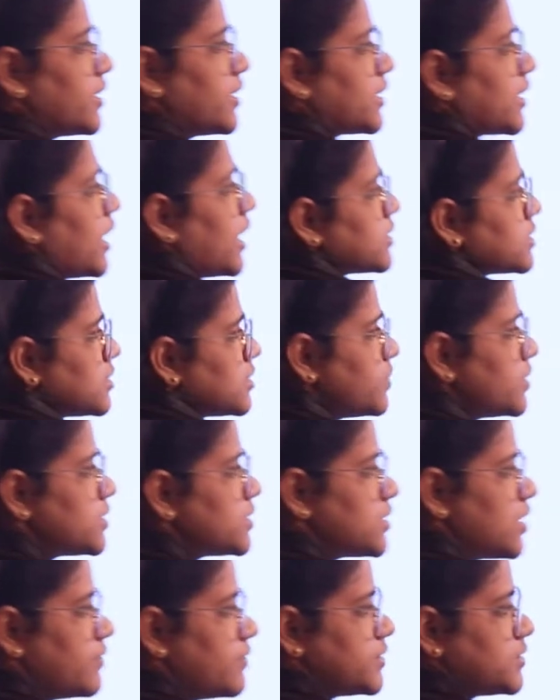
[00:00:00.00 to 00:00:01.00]
that customer
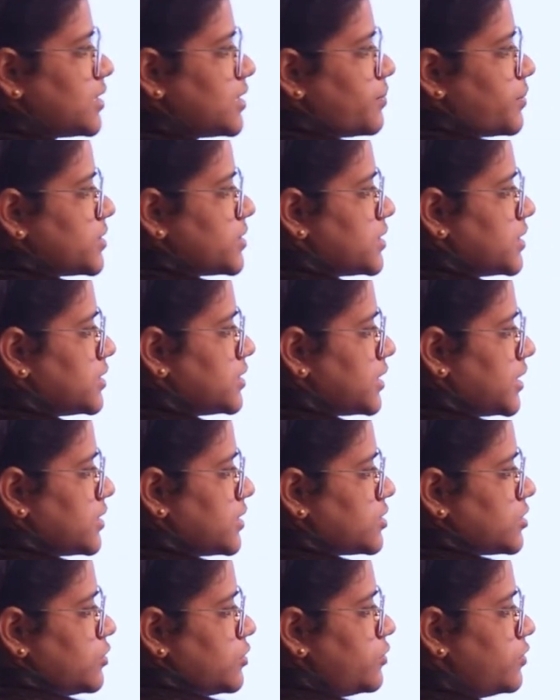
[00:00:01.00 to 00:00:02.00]
service
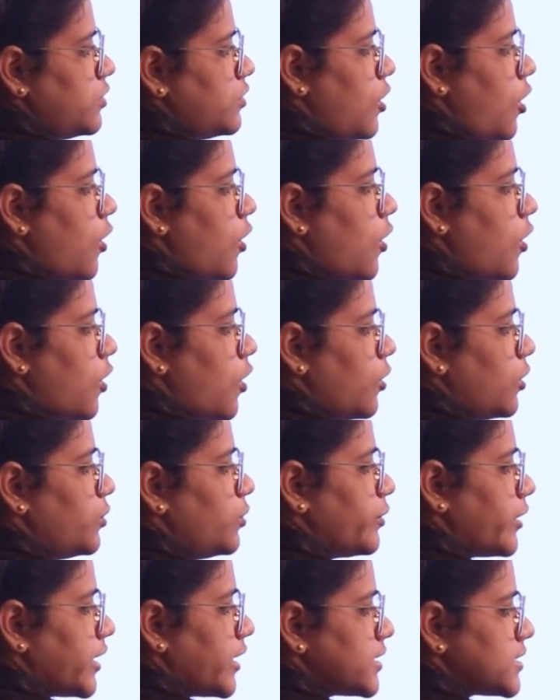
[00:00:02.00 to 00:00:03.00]
representative
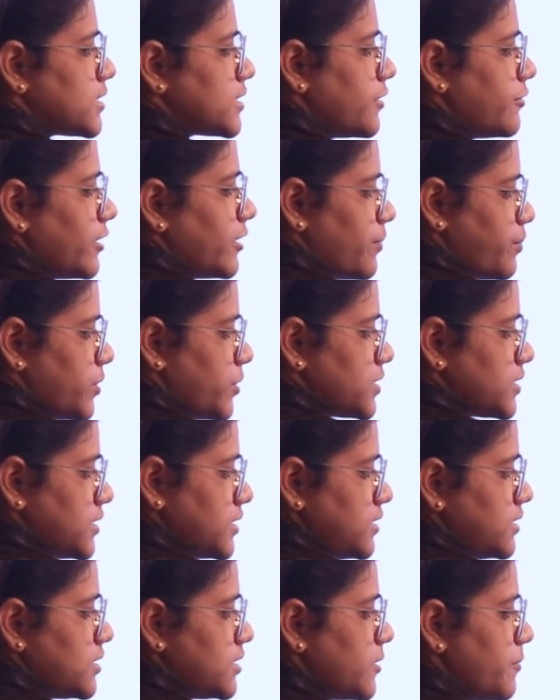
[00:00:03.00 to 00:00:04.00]
always
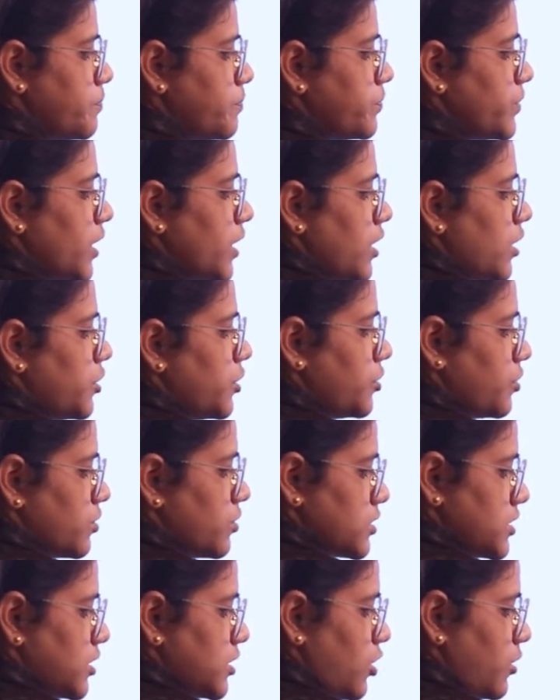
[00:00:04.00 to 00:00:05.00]
represents,
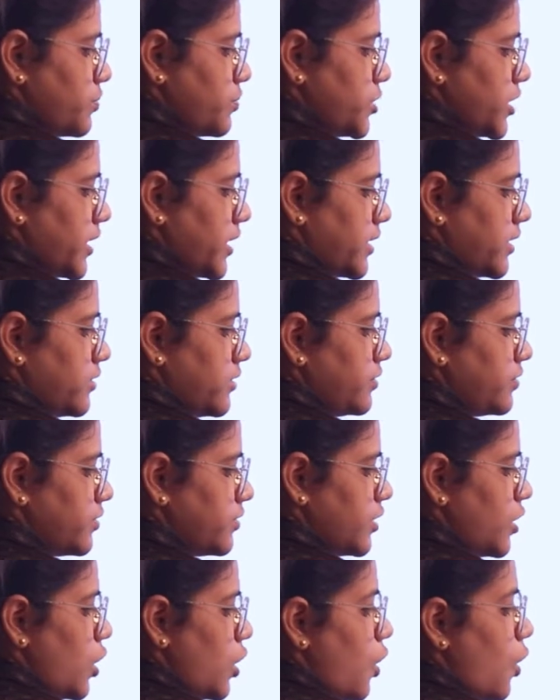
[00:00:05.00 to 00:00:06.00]
knows the objective,
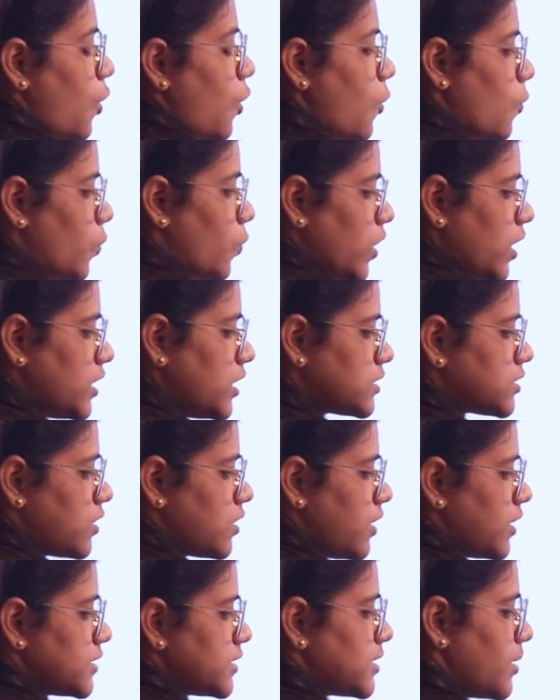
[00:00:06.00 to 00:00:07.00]
works
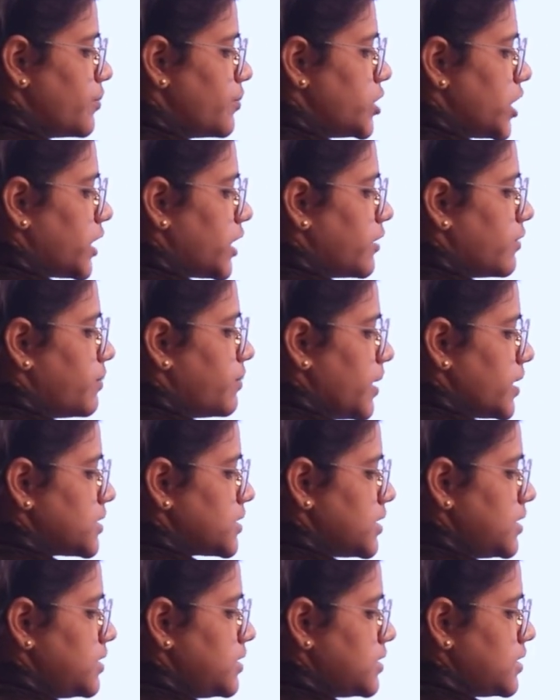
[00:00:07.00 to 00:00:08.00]
on a subjective
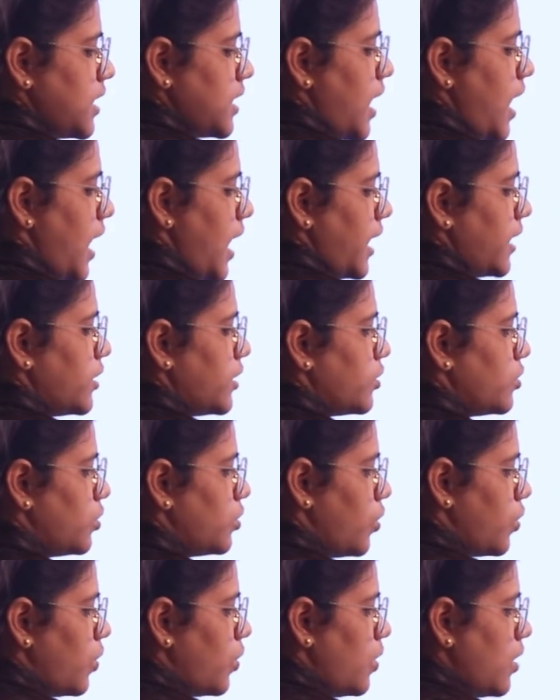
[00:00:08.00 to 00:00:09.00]
basis, and
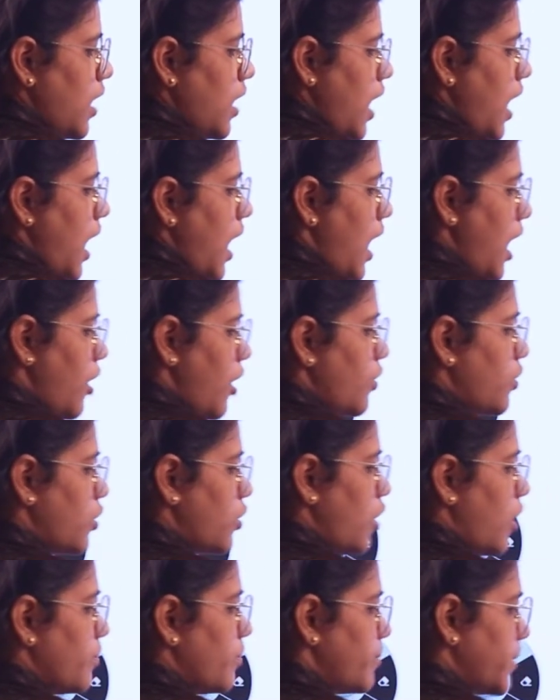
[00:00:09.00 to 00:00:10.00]
know how
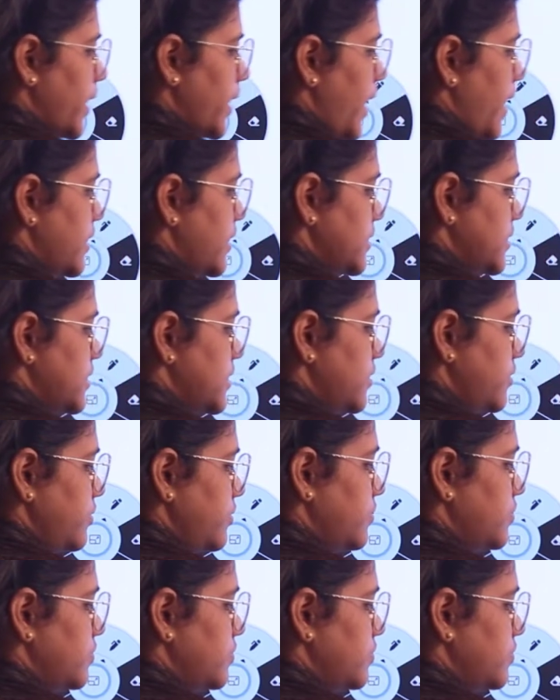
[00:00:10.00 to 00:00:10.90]
comprehensive